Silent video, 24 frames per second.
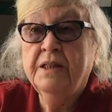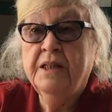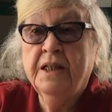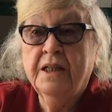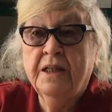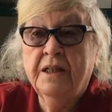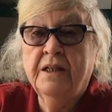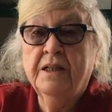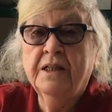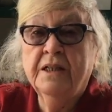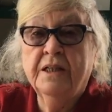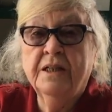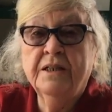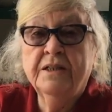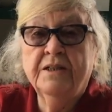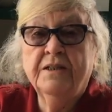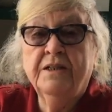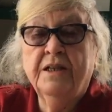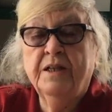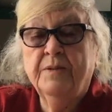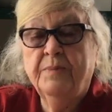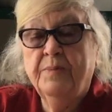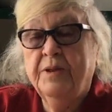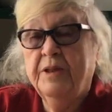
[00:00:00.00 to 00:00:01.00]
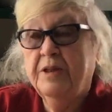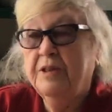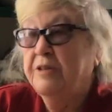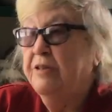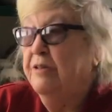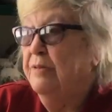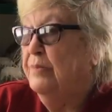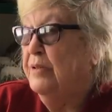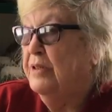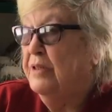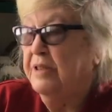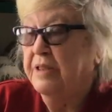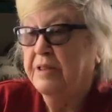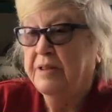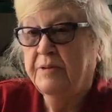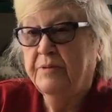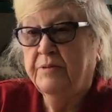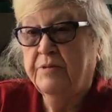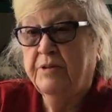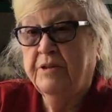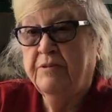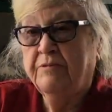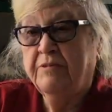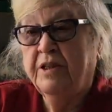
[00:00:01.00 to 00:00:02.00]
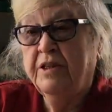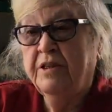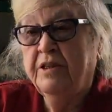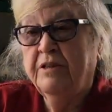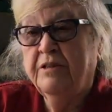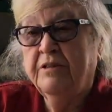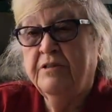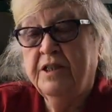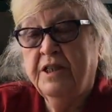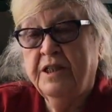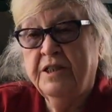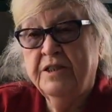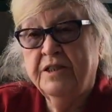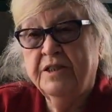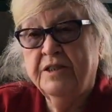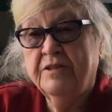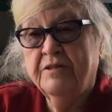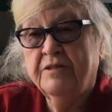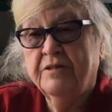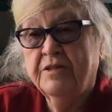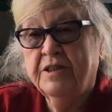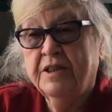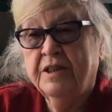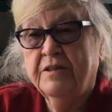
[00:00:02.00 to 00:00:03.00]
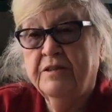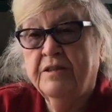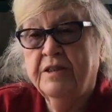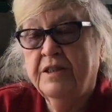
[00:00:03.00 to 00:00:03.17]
yeah, I guess that part too, but the regular headstone